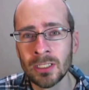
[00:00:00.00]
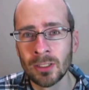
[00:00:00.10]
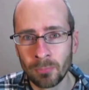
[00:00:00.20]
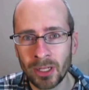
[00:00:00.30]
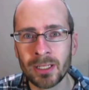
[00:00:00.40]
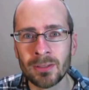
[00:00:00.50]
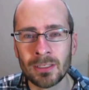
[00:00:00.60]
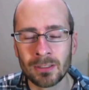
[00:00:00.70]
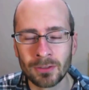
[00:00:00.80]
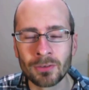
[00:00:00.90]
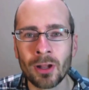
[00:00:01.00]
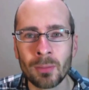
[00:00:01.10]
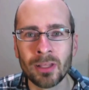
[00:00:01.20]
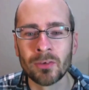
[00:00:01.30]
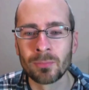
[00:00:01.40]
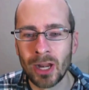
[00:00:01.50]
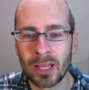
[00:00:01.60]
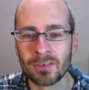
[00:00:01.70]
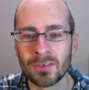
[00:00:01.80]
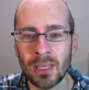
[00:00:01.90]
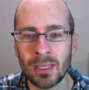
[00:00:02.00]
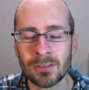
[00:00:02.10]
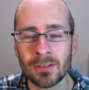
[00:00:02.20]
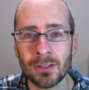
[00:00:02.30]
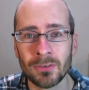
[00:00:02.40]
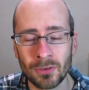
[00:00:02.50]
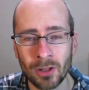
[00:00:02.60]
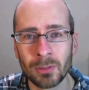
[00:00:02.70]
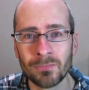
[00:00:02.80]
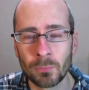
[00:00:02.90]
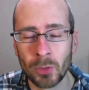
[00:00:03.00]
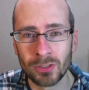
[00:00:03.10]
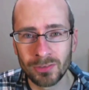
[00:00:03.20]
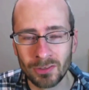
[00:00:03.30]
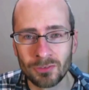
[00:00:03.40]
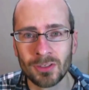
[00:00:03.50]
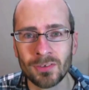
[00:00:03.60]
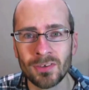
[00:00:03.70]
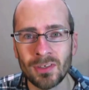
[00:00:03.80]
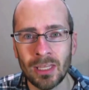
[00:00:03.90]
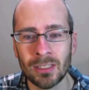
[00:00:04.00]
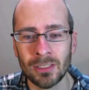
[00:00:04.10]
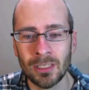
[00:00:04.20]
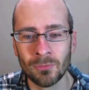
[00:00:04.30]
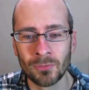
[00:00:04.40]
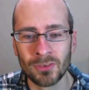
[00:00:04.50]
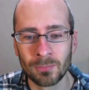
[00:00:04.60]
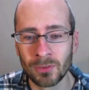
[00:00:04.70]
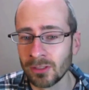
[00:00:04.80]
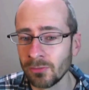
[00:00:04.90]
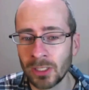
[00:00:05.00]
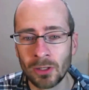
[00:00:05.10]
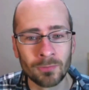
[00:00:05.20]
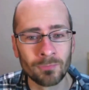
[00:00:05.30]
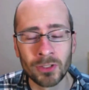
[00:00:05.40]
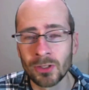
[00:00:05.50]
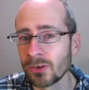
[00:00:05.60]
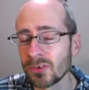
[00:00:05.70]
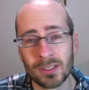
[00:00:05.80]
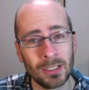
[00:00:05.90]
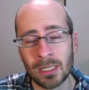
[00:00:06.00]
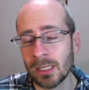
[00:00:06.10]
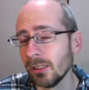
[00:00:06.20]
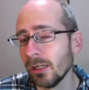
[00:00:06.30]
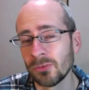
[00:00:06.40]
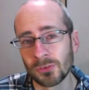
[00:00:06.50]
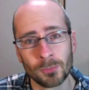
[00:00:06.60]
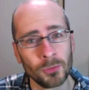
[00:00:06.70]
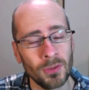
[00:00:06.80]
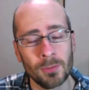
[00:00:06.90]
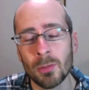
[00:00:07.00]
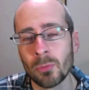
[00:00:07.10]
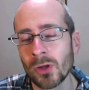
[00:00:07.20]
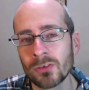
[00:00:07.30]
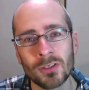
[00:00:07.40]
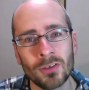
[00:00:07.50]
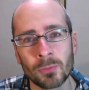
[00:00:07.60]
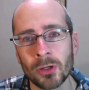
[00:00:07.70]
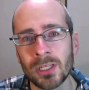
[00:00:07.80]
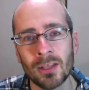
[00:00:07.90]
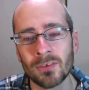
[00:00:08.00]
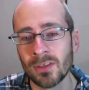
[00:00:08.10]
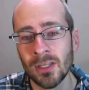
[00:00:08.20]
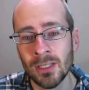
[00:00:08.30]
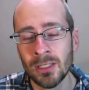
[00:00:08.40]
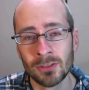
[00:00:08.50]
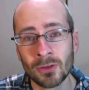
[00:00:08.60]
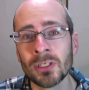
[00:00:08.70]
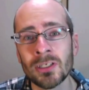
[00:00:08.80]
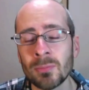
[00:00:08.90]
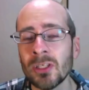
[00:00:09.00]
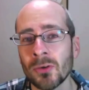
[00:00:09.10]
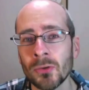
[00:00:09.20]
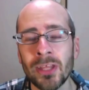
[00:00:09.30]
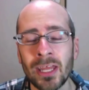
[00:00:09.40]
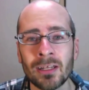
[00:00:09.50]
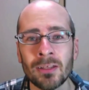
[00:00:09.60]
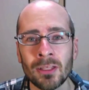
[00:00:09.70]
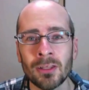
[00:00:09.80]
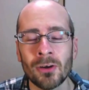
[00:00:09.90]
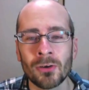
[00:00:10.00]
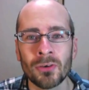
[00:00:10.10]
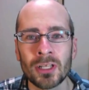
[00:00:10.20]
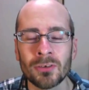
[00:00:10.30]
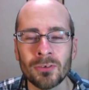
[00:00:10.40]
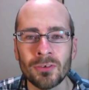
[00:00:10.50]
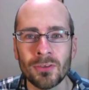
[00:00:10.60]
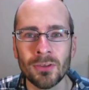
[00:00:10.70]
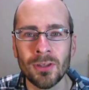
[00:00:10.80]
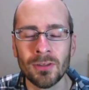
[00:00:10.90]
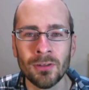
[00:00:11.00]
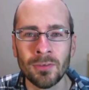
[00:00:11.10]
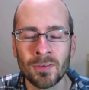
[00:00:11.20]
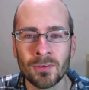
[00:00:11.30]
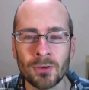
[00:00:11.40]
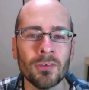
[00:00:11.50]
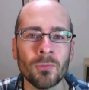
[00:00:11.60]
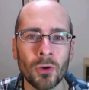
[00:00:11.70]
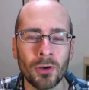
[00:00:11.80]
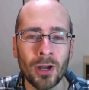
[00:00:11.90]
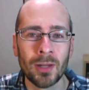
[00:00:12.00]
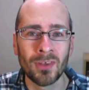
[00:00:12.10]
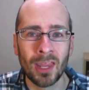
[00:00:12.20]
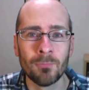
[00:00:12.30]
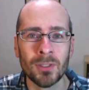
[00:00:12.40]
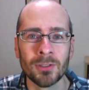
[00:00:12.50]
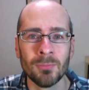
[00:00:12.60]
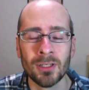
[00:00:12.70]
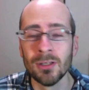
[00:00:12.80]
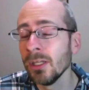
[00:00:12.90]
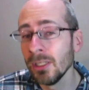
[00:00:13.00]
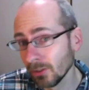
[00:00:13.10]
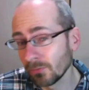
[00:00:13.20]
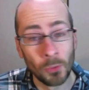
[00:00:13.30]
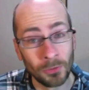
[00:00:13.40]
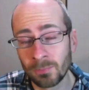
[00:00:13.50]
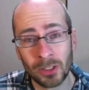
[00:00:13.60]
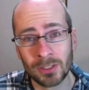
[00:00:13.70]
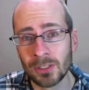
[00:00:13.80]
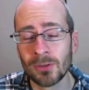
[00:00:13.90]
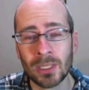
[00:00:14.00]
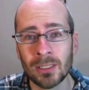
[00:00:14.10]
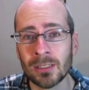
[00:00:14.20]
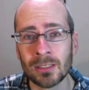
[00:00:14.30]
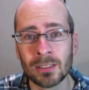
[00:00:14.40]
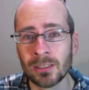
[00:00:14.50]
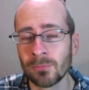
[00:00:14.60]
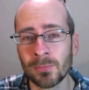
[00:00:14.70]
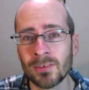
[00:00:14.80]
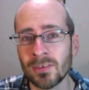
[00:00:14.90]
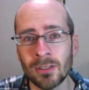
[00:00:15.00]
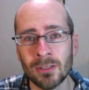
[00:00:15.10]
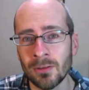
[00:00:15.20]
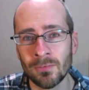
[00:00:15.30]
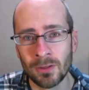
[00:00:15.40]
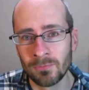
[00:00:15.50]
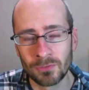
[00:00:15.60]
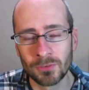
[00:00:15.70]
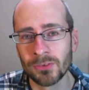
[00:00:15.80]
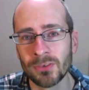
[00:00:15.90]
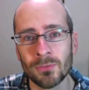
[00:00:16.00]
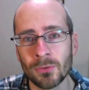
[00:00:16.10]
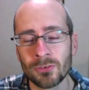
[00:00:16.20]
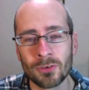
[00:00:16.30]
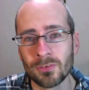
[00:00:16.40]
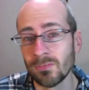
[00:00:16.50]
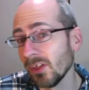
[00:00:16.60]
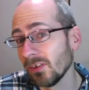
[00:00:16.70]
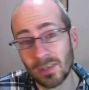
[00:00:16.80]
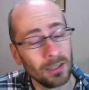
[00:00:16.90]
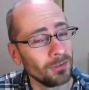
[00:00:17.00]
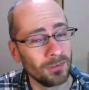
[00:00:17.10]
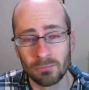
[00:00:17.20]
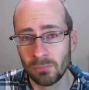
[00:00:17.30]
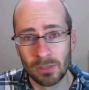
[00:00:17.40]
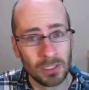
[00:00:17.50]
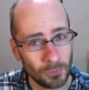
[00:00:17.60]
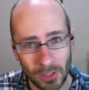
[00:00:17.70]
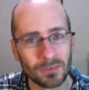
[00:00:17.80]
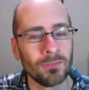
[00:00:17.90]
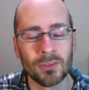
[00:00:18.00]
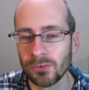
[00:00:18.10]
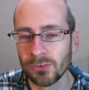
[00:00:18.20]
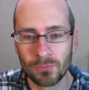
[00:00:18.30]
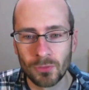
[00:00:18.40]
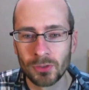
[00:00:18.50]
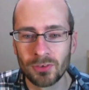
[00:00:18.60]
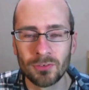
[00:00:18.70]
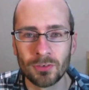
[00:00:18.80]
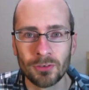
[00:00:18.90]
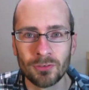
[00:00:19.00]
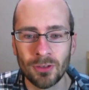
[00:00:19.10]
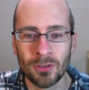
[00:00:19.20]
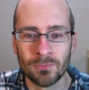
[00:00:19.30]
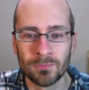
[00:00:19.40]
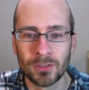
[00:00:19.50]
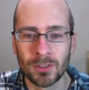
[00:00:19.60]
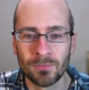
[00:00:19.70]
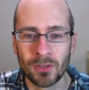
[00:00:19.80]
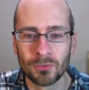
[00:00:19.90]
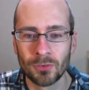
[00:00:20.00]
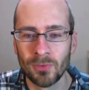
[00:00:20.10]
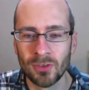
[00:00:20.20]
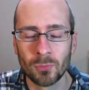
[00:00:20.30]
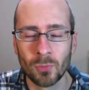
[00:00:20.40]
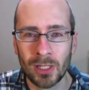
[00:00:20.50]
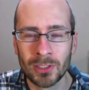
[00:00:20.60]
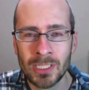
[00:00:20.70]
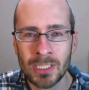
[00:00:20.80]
by the top-level brass and the top-level politicians, and it was something that went on for years. And again, I'm sure most of the people watching this broadcast don't need to be told that. I think they already understood that serious war crimes have been committed, of course, by the UK government officials who were in charge of this, as the US officials, of course, in charge of their troops as well.